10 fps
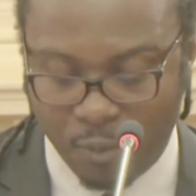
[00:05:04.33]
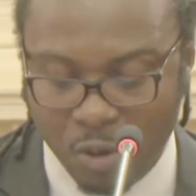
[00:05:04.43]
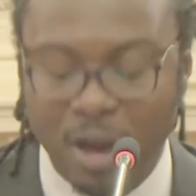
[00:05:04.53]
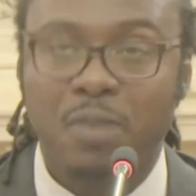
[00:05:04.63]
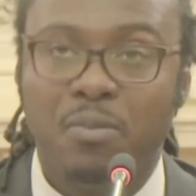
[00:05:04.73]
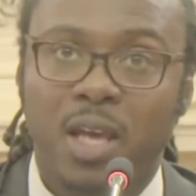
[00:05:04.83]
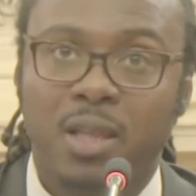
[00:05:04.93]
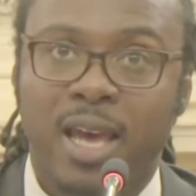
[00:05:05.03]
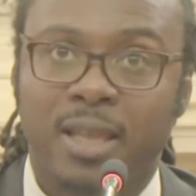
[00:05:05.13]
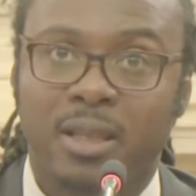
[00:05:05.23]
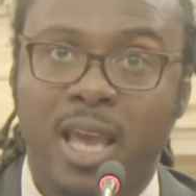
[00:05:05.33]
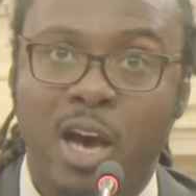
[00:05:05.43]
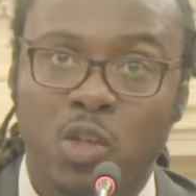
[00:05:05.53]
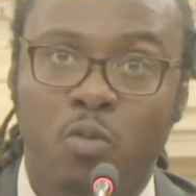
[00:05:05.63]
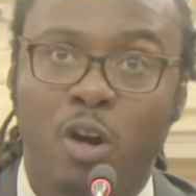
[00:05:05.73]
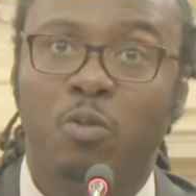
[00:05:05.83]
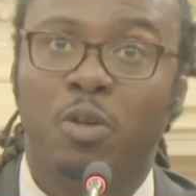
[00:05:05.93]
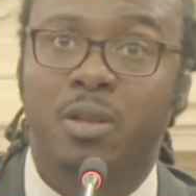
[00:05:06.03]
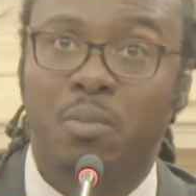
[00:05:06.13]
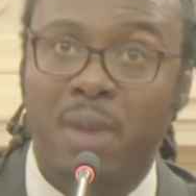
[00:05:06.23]
we recommend that the council work
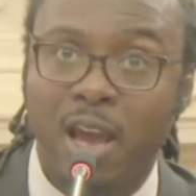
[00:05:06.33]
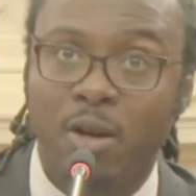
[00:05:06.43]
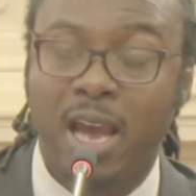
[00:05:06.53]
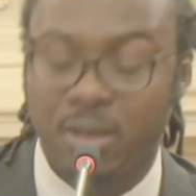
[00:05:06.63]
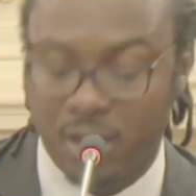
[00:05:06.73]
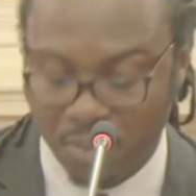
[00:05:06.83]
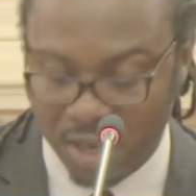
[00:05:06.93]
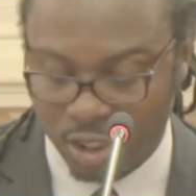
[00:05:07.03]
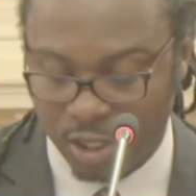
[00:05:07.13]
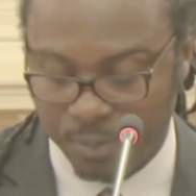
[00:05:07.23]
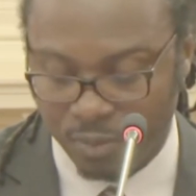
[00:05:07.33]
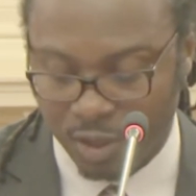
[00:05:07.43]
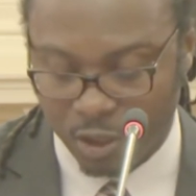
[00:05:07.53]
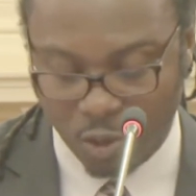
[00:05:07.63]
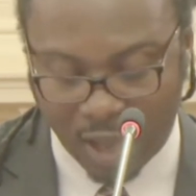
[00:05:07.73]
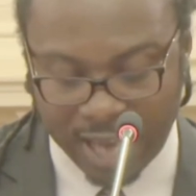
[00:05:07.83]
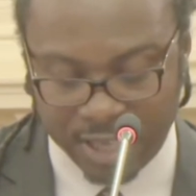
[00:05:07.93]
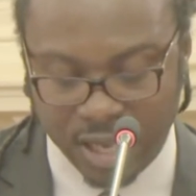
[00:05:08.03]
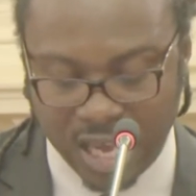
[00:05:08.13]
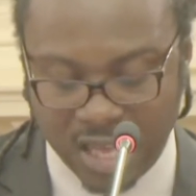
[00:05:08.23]
with the mayor and the commission to
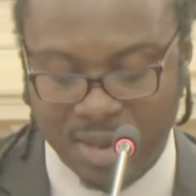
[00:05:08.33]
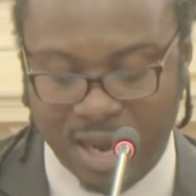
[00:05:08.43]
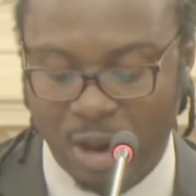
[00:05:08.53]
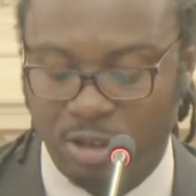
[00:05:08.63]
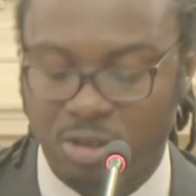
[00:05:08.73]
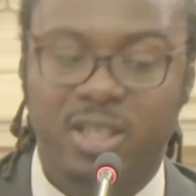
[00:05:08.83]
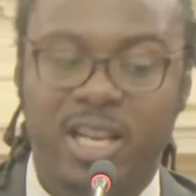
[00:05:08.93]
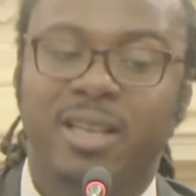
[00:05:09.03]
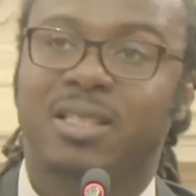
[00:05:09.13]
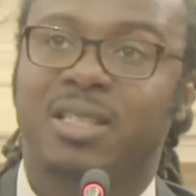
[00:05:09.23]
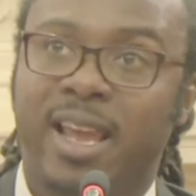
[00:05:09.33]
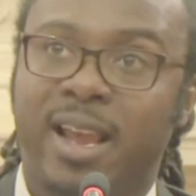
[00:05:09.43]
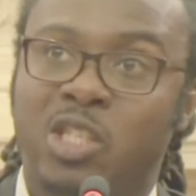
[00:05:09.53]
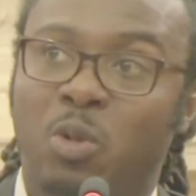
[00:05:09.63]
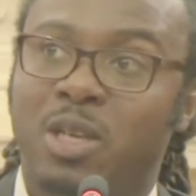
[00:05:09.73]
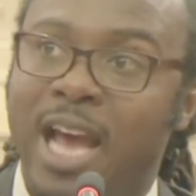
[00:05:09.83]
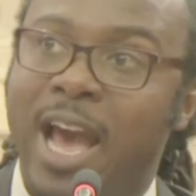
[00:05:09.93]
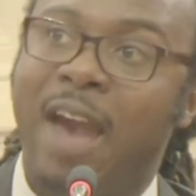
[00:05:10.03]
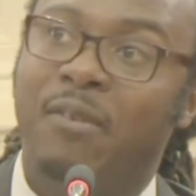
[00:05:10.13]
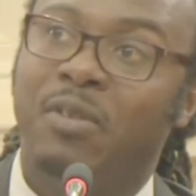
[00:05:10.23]
actually get them directed to take a stance so we're not
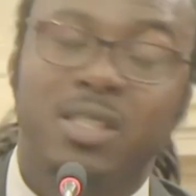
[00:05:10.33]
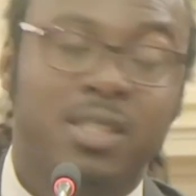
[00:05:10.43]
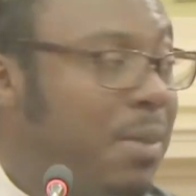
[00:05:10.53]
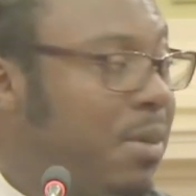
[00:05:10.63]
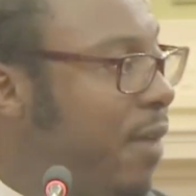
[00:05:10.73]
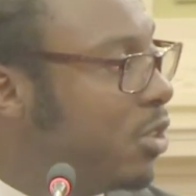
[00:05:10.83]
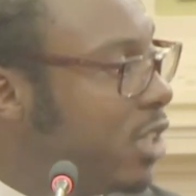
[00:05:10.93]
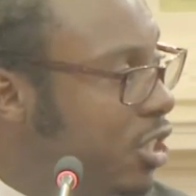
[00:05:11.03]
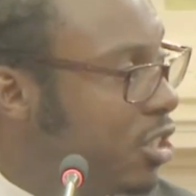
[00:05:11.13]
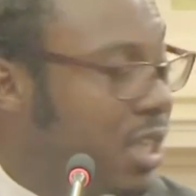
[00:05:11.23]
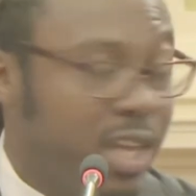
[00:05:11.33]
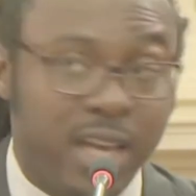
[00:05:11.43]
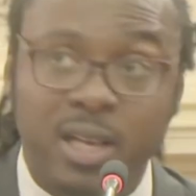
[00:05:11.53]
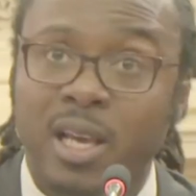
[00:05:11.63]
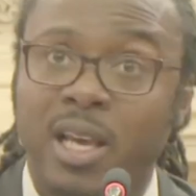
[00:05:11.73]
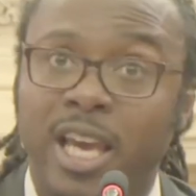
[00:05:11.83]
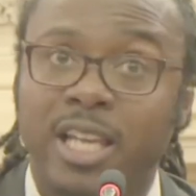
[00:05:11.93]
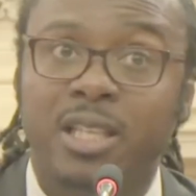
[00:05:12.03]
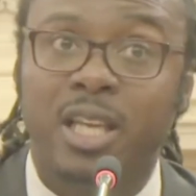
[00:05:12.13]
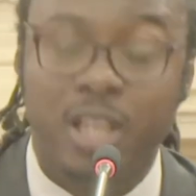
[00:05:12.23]
having the same conversation again in
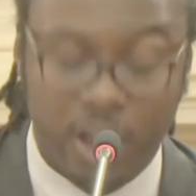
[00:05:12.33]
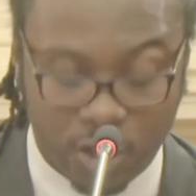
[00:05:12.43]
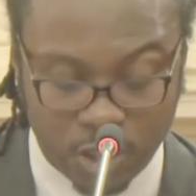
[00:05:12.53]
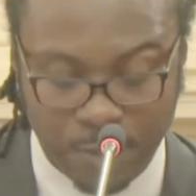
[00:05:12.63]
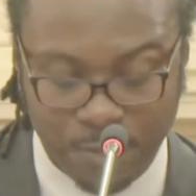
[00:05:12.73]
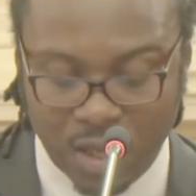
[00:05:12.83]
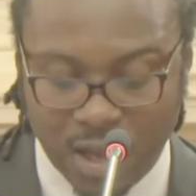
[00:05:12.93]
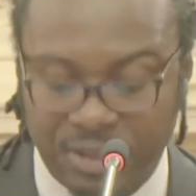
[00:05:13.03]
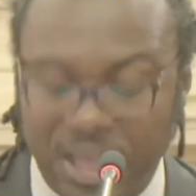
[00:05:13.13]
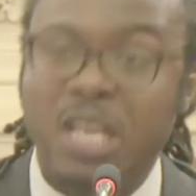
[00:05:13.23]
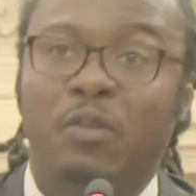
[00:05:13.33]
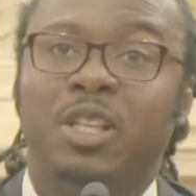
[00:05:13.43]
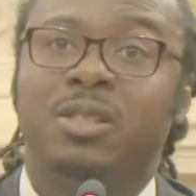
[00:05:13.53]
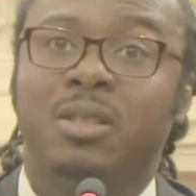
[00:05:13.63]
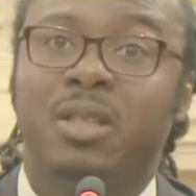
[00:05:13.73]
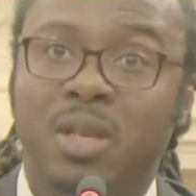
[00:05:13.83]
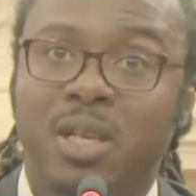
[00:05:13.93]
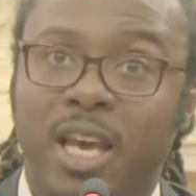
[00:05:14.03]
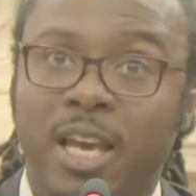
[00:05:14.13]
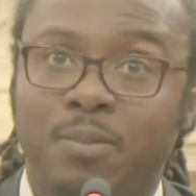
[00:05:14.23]
10 years. I thank you for listening to me
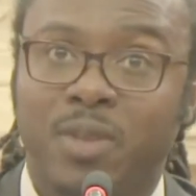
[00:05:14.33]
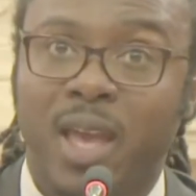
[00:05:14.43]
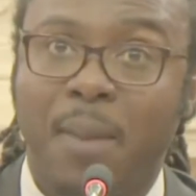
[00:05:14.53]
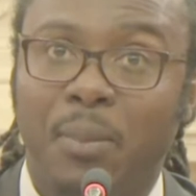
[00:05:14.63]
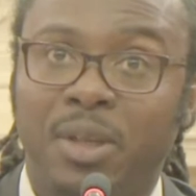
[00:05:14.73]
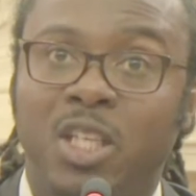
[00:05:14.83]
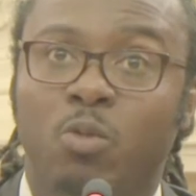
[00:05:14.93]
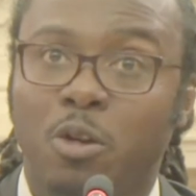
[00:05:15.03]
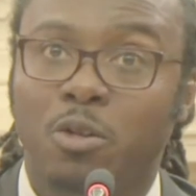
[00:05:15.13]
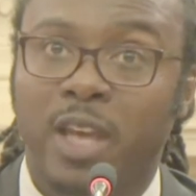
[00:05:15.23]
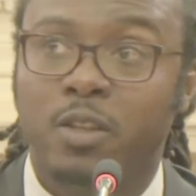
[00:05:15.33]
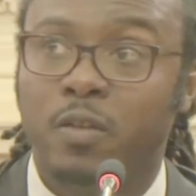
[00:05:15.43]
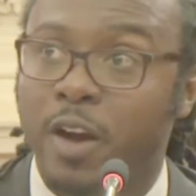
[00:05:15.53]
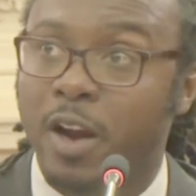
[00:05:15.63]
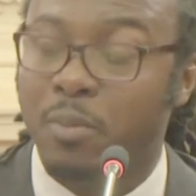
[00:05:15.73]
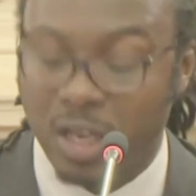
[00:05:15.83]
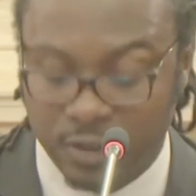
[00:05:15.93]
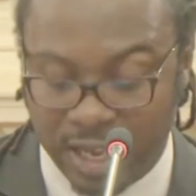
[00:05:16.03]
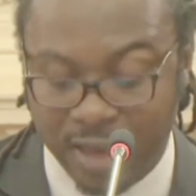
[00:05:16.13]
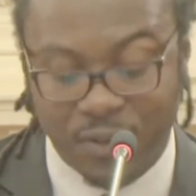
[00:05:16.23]
today, and Medici Road thanks you very much
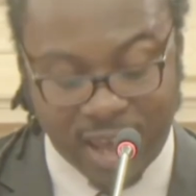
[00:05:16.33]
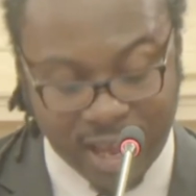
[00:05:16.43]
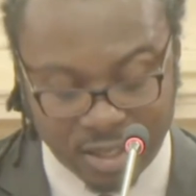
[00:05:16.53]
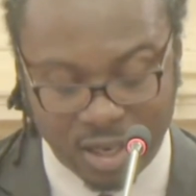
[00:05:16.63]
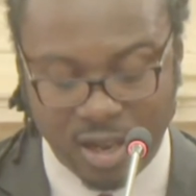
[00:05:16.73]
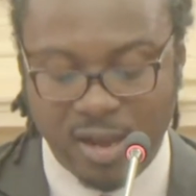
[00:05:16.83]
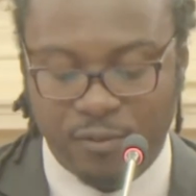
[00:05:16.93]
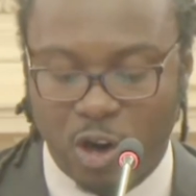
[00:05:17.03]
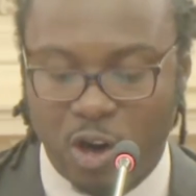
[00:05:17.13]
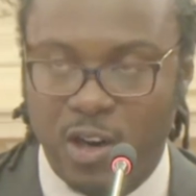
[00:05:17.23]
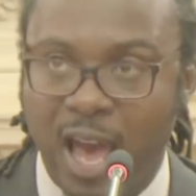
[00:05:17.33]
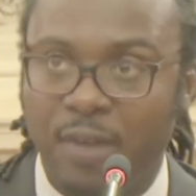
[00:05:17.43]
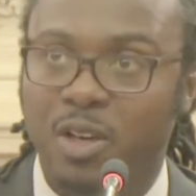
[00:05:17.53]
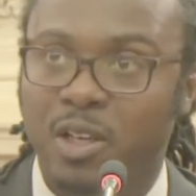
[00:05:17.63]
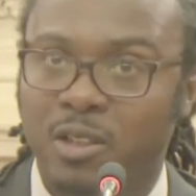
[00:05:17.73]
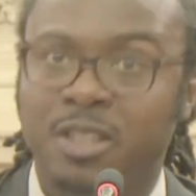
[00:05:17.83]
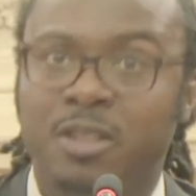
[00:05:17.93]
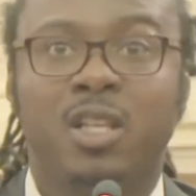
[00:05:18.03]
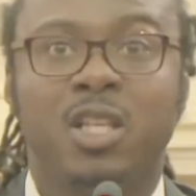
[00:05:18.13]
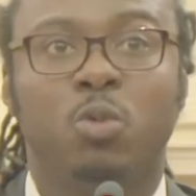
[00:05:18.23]
in advance for having listened
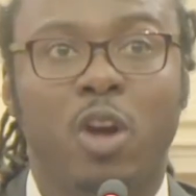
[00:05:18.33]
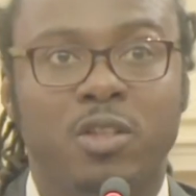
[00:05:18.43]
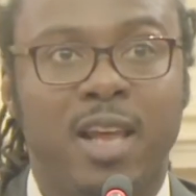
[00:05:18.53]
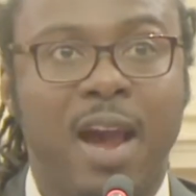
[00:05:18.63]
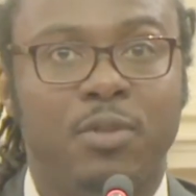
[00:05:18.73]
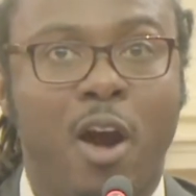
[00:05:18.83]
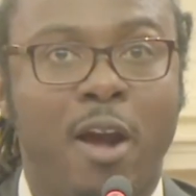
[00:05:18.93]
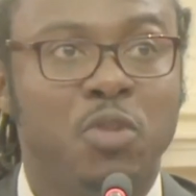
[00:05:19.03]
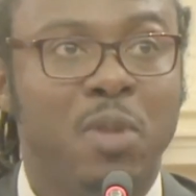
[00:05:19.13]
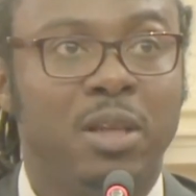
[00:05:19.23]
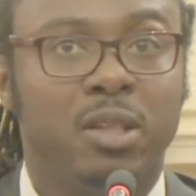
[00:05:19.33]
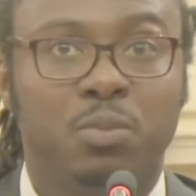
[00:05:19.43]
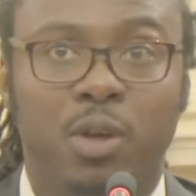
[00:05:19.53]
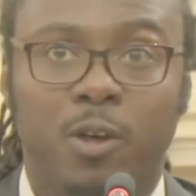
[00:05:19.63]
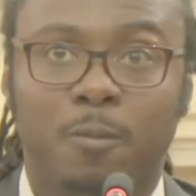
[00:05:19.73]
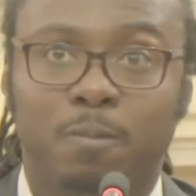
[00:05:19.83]
to these words and having the heart as you make this bill.